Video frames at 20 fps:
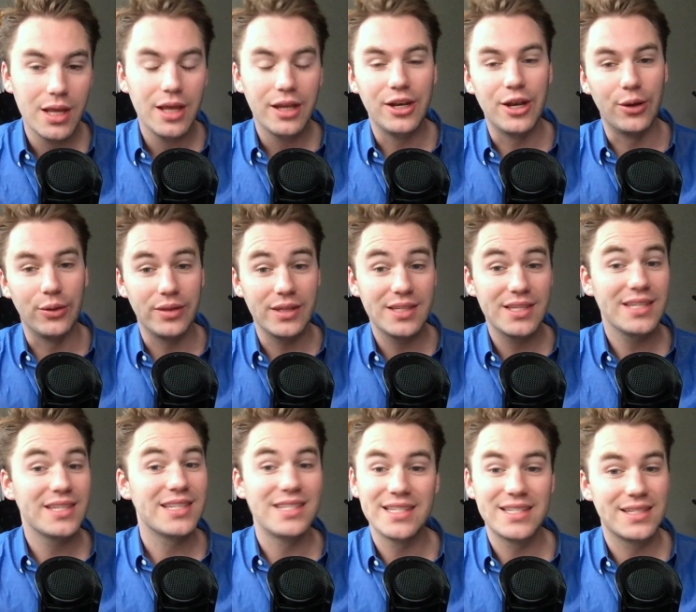No, this
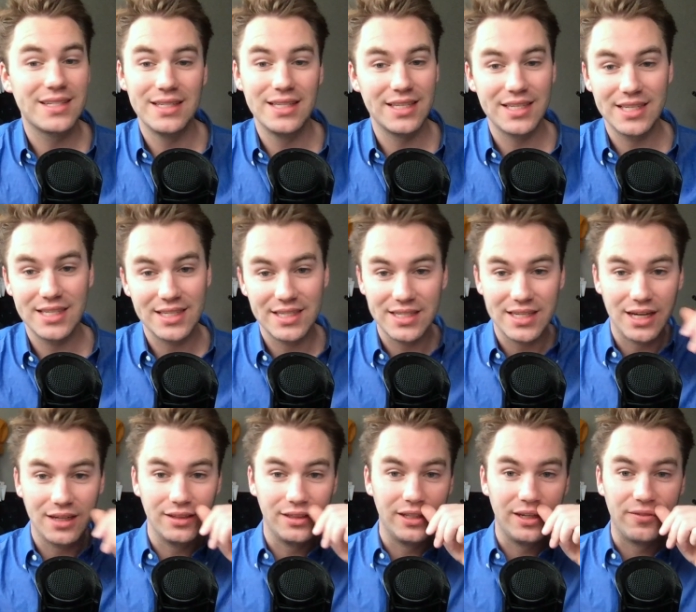is
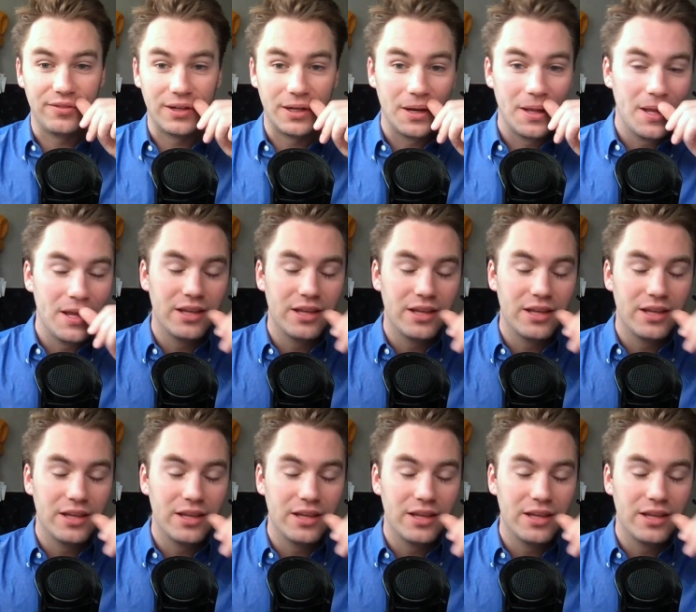entirely different.